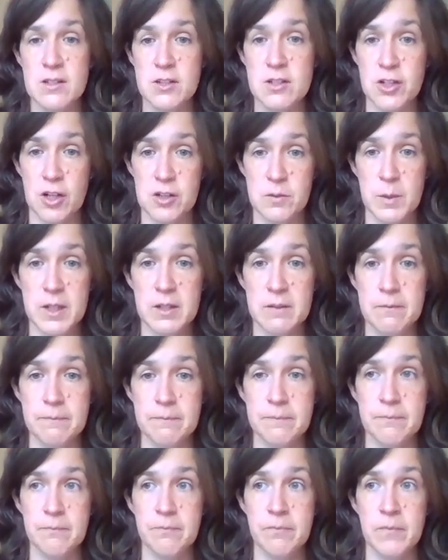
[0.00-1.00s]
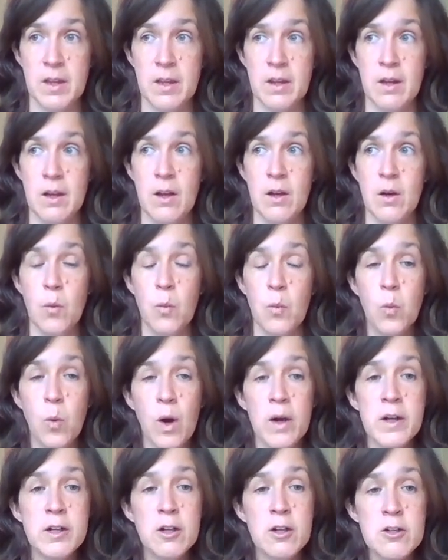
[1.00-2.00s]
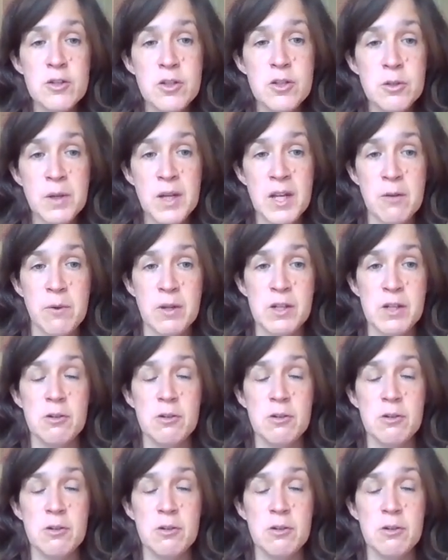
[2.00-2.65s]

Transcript: a judgment. What you're doing when